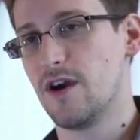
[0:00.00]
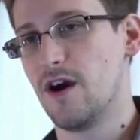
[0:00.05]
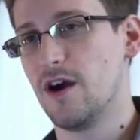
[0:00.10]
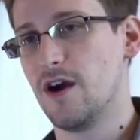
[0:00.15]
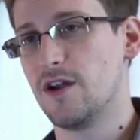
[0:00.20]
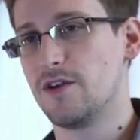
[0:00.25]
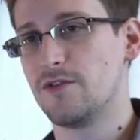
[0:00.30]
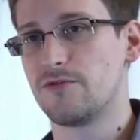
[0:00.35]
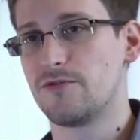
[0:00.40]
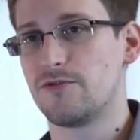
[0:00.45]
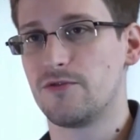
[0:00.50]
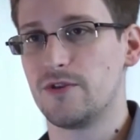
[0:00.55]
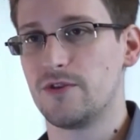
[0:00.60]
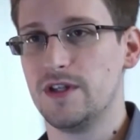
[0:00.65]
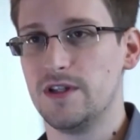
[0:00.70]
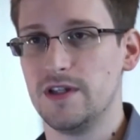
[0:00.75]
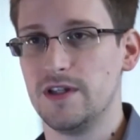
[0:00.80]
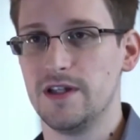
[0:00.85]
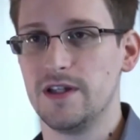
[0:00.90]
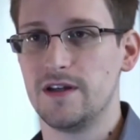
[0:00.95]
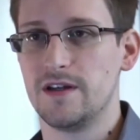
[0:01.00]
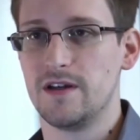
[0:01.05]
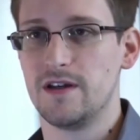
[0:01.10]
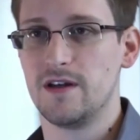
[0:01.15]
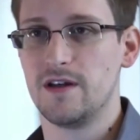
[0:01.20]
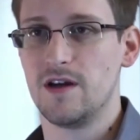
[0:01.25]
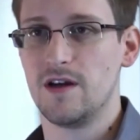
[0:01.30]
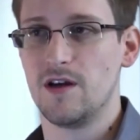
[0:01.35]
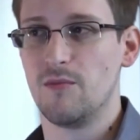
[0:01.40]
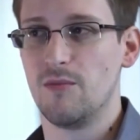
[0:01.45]
unfreely
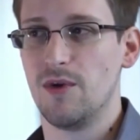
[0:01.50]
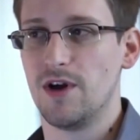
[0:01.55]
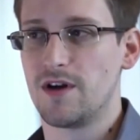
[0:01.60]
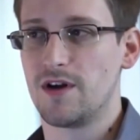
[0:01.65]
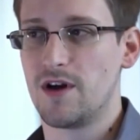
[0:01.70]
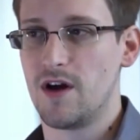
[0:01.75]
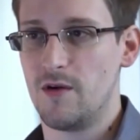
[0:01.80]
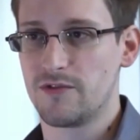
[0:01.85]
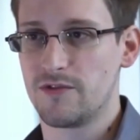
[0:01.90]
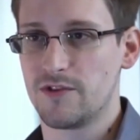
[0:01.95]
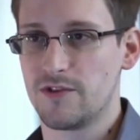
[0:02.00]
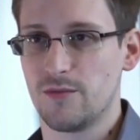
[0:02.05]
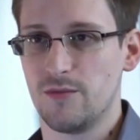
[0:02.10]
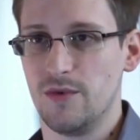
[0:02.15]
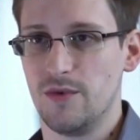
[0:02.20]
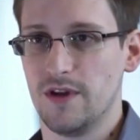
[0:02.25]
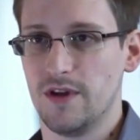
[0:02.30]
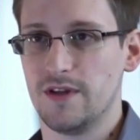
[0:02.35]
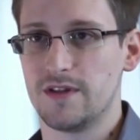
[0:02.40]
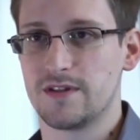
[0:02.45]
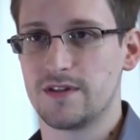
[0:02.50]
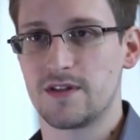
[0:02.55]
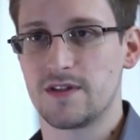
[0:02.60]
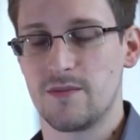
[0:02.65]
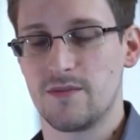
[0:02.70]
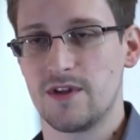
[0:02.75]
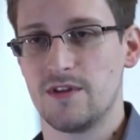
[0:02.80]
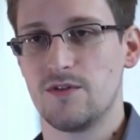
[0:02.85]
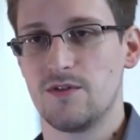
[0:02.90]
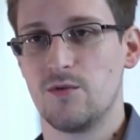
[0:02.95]
but comfortably is
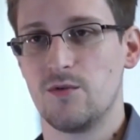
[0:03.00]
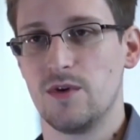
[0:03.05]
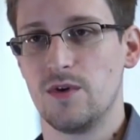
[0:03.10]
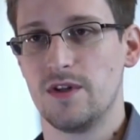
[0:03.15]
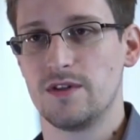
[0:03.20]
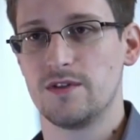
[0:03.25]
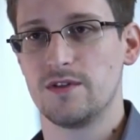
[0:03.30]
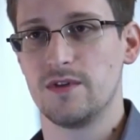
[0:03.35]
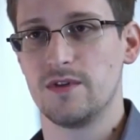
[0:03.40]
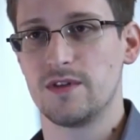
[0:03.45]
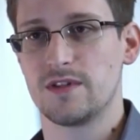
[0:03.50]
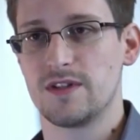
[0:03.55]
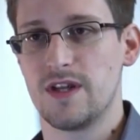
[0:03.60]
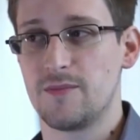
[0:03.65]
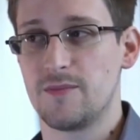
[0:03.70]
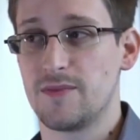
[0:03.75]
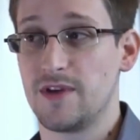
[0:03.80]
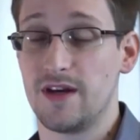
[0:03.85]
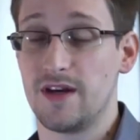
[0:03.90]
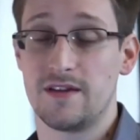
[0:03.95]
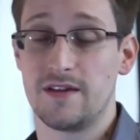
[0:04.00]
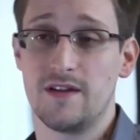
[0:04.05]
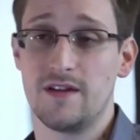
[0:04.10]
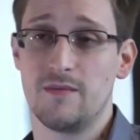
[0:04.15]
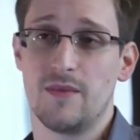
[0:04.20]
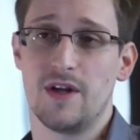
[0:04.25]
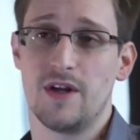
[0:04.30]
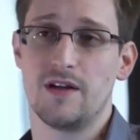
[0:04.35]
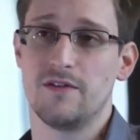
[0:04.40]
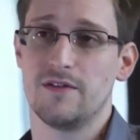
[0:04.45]
something you're willing to accept, and I think
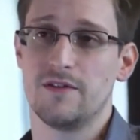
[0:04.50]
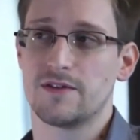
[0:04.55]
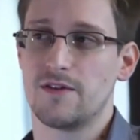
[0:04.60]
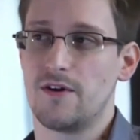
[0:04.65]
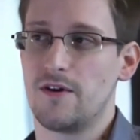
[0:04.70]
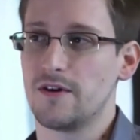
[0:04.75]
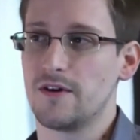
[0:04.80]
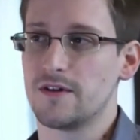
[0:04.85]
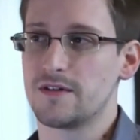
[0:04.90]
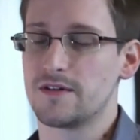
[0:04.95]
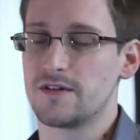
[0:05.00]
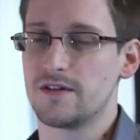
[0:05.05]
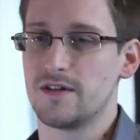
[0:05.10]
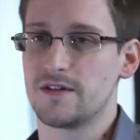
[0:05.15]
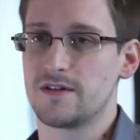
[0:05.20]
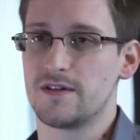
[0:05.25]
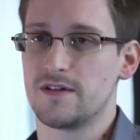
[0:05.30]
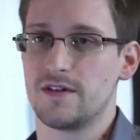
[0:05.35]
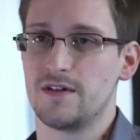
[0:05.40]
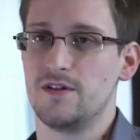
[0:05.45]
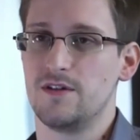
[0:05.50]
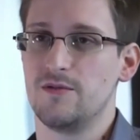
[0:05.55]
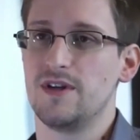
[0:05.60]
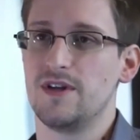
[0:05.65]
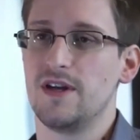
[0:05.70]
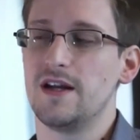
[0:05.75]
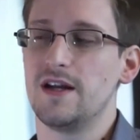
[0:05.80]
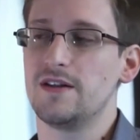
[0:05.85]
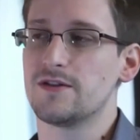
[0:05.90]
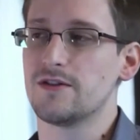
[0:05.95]
many of us are, it's the human
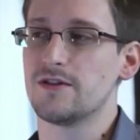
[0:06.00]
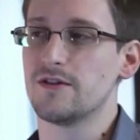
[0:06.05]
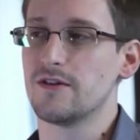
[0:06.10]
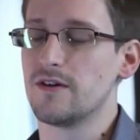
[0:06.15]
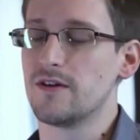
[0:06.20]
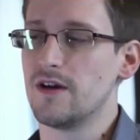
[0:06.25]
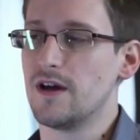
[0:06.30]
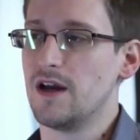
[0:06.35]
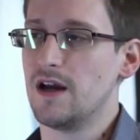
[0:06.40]
nature.